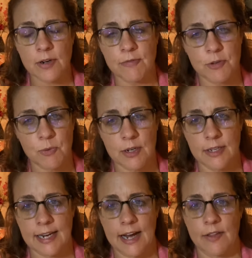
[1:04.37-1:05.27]
if you will,
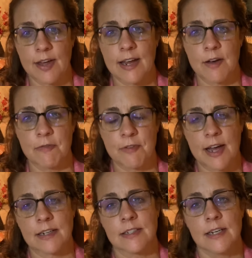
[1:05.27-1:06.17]
and how they
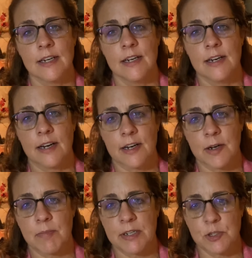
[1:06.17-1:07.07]
affect
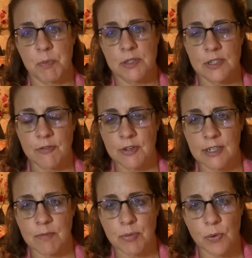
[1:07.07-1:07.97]
a
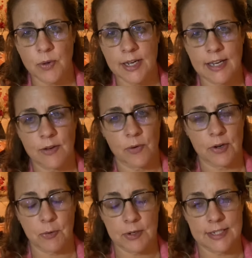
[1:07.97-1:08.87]
specific employee or
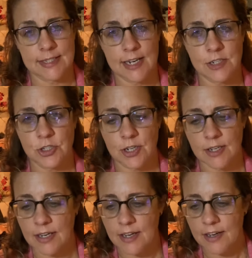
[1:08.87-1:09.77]
an organization,